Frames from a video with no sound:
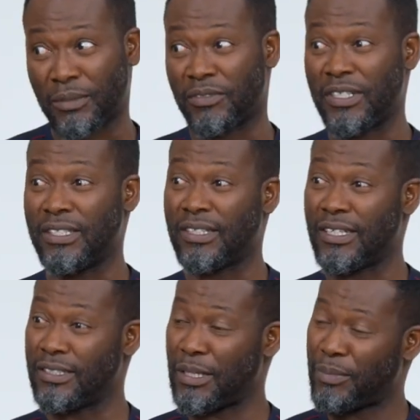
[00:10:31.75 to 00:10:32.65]
some of these
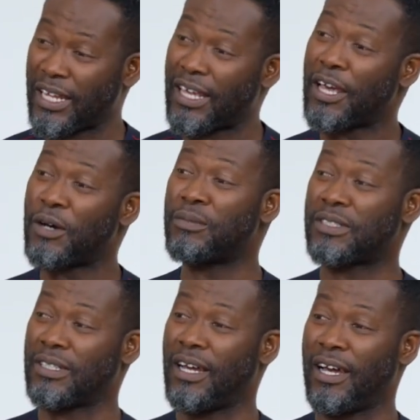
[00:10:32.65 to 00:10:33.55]
things, but it
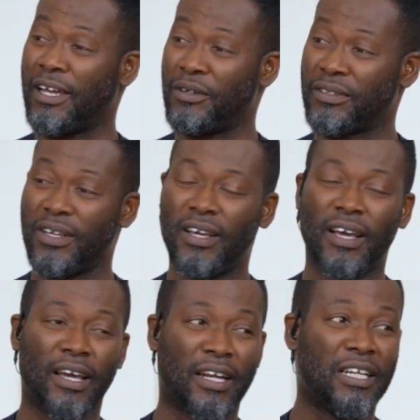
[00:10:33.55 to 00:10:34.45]
helps in our health
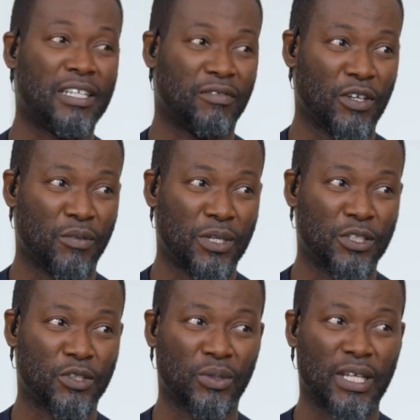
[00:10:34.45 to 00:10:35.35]
and our
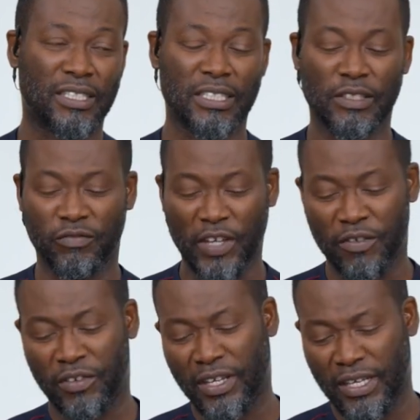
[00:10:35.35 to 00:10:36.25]
development. So that is very,
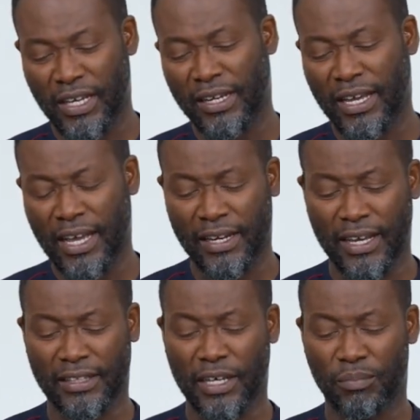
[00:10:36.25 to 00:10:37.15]
very key. I
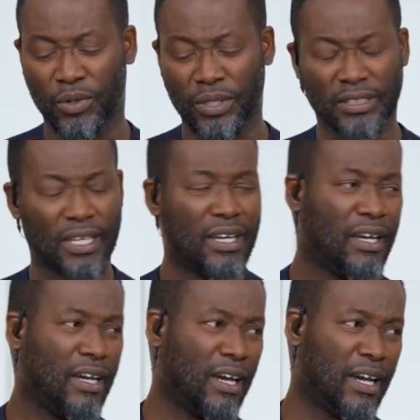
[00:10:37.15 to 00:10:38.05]
like that point.
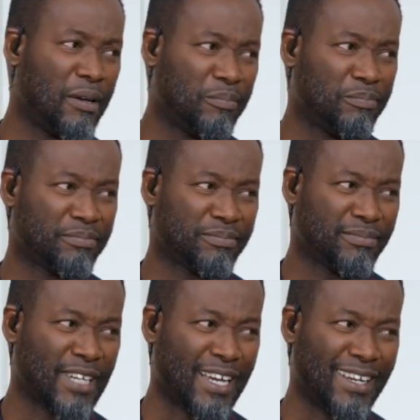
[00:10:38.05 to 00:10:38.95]

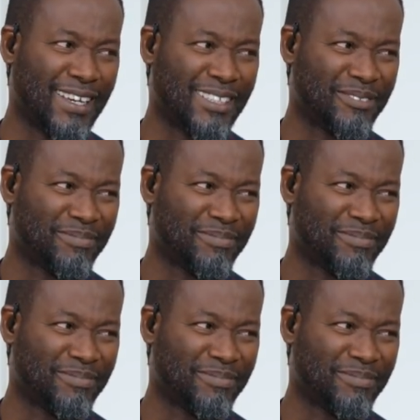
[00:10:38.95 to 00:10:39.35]
Ida.